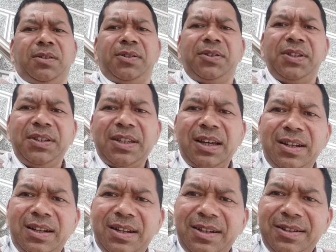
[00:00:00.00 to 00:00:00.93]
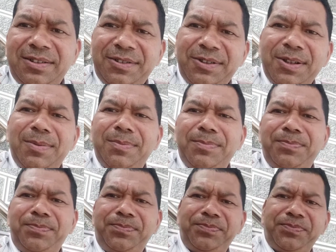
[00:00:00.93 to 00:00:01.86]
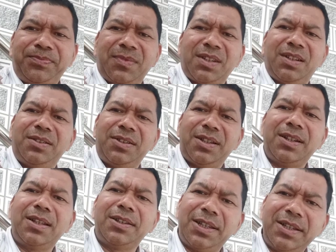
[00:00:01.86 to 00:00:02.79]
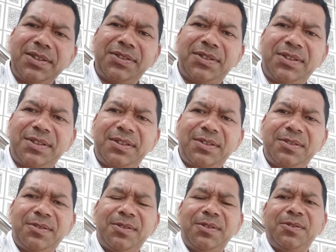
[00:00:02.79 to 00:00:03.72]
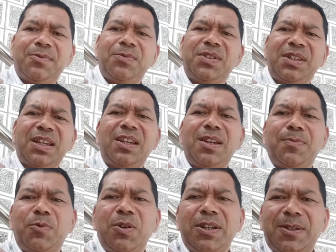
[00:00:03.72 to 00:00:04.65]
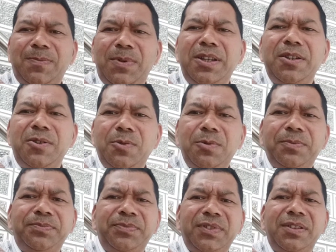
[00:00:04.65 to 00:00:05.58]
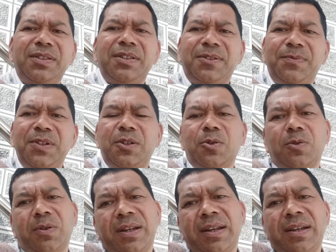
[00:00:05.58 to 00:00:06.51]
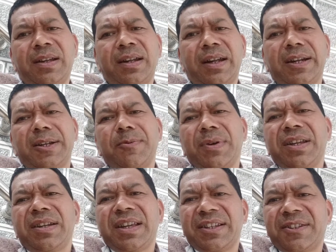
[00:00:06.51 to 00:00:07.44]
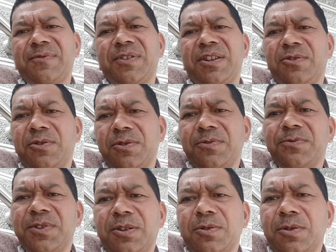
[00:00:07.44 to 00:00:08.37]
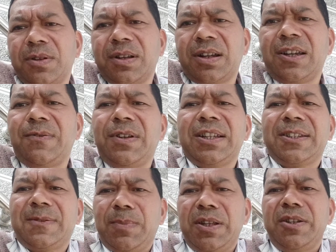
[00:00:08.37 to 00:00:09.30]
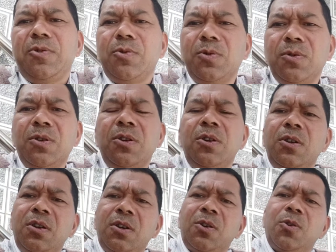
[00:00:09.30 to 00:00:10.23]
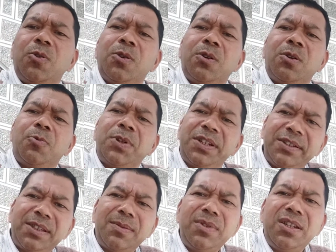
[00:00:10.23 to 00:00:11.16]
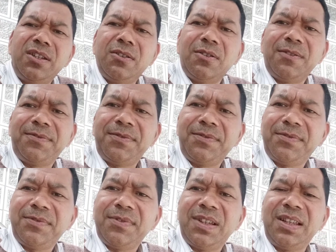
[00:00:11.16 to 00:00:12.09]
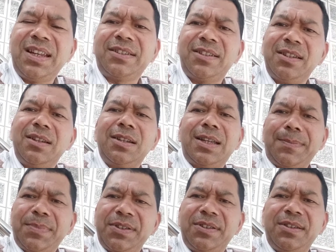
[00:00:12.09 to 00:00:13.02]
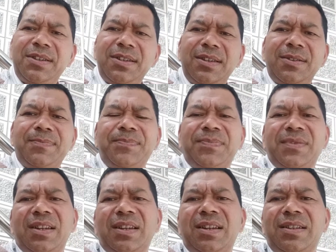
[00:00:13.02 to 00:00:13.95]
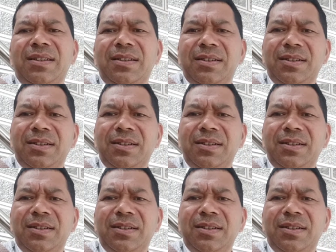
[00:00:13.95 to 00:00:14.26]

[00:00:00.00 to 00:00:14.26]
These are some general things which I have to explain you in this video, and in my next video I will explain you what is the meaning of electrical capacity, and